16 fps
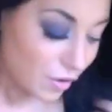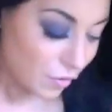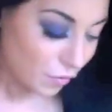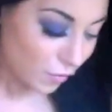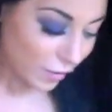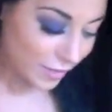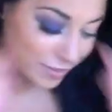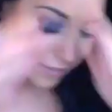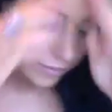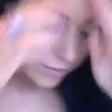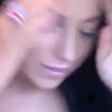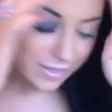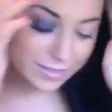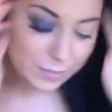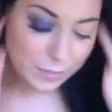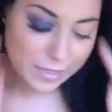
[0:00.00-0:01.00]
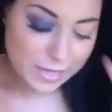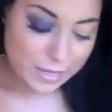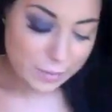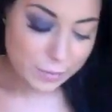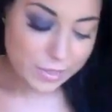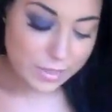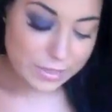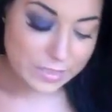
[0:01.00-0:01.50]
Right, so let's begin.
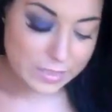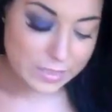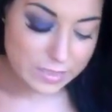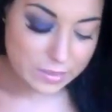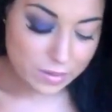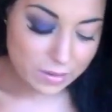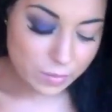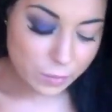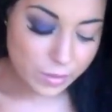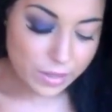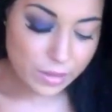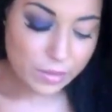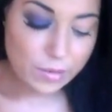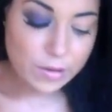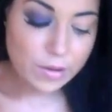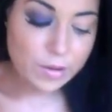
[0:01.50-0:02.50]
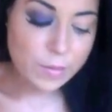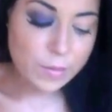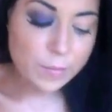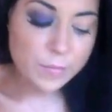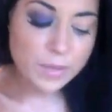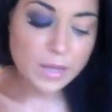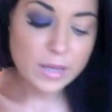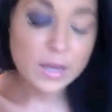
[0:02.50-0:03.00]
We're going to start with
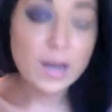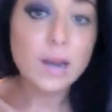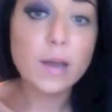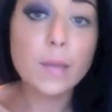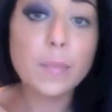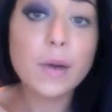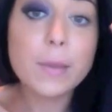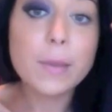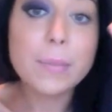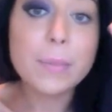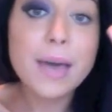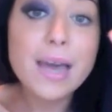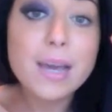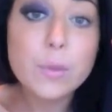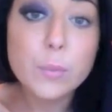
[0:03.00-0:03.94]
a colour by MAC,